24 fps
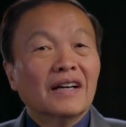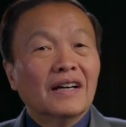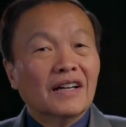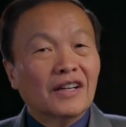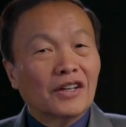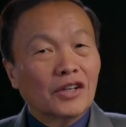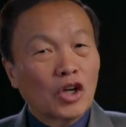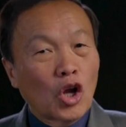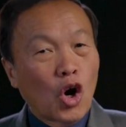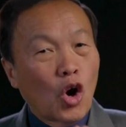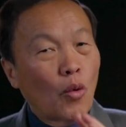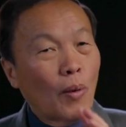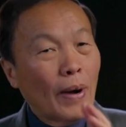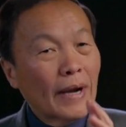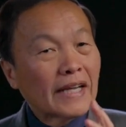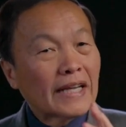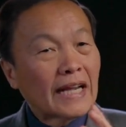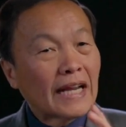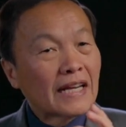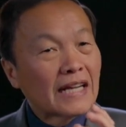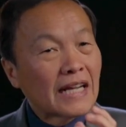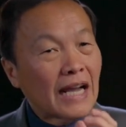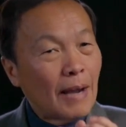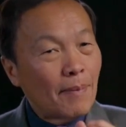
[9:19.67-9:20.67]
No one
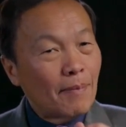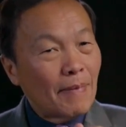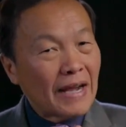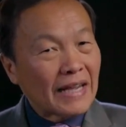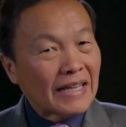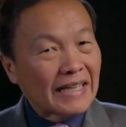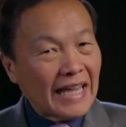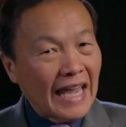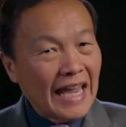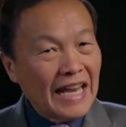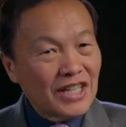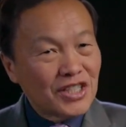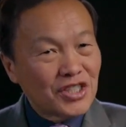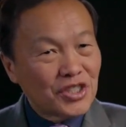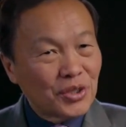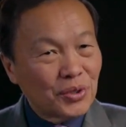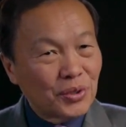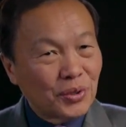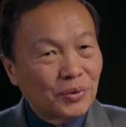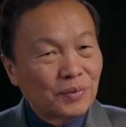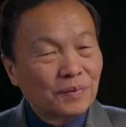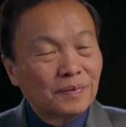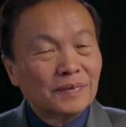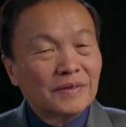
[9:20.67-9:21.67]
can come against
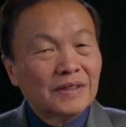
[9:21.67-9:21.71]
you.